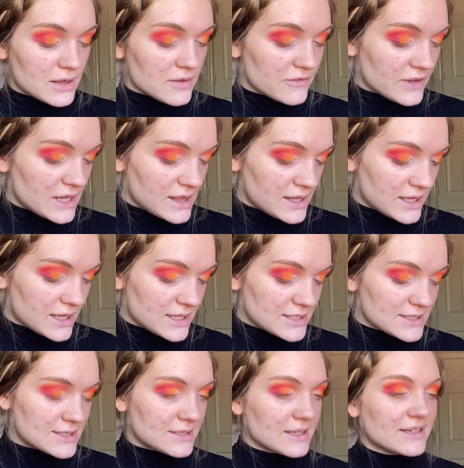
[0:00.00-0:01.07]
the funny thing
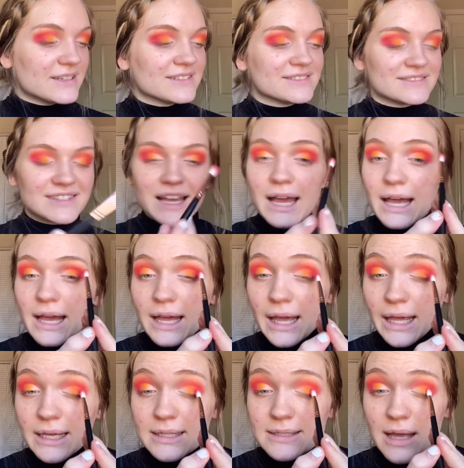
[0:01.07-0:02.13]
is
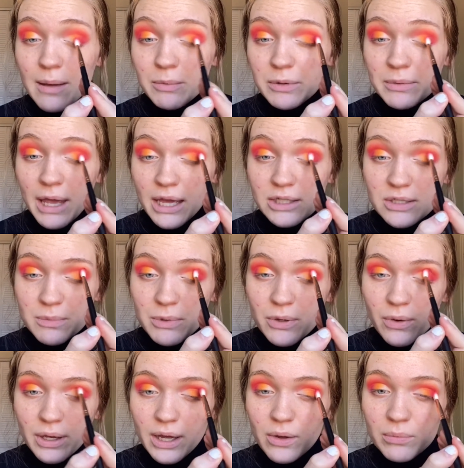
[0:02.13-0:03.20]
I'm gonna actually be
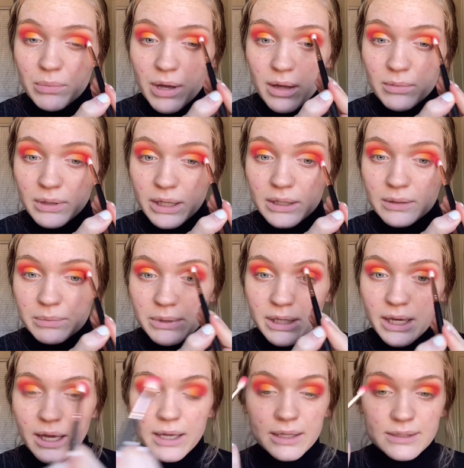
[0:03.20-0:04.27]
going out in public
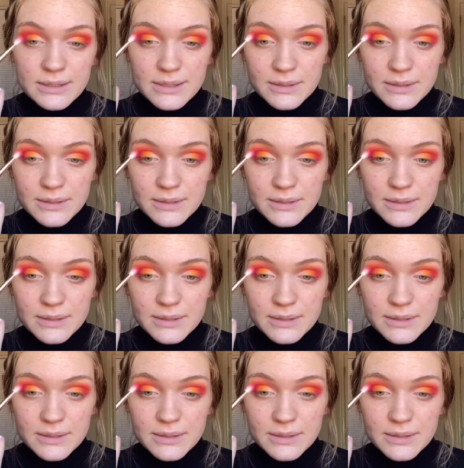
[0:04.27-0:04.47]
because